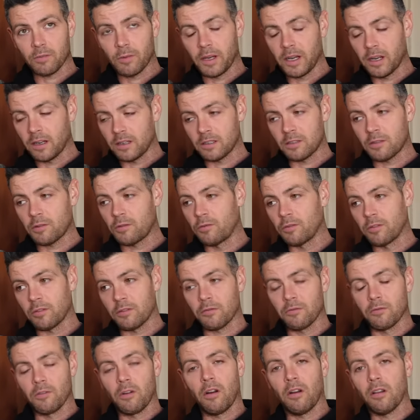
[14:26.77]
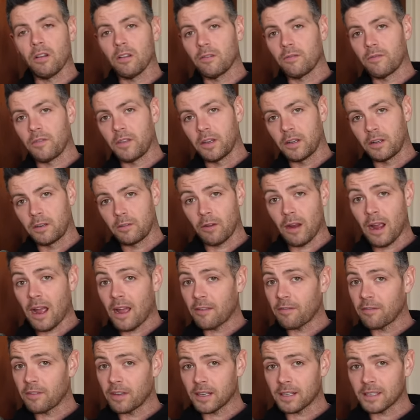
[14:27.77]
We got a tour through all of the
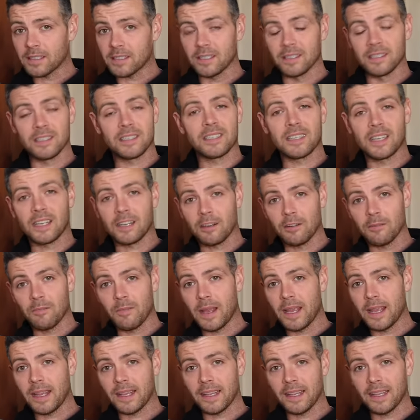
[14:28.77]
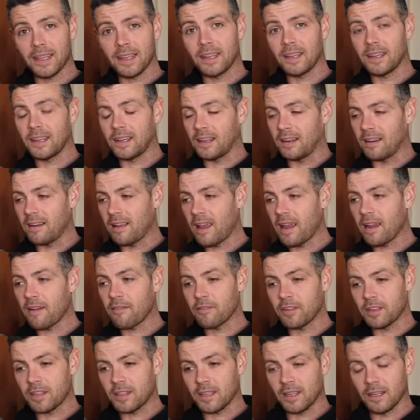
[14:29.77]
graphics and sticker making and
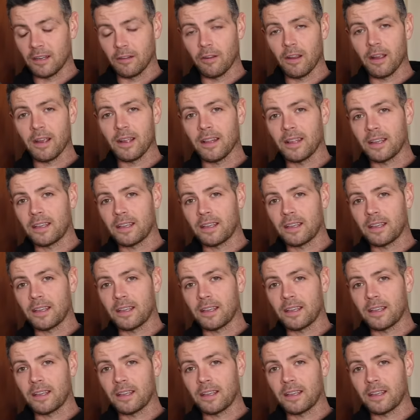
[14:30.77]
everything, right?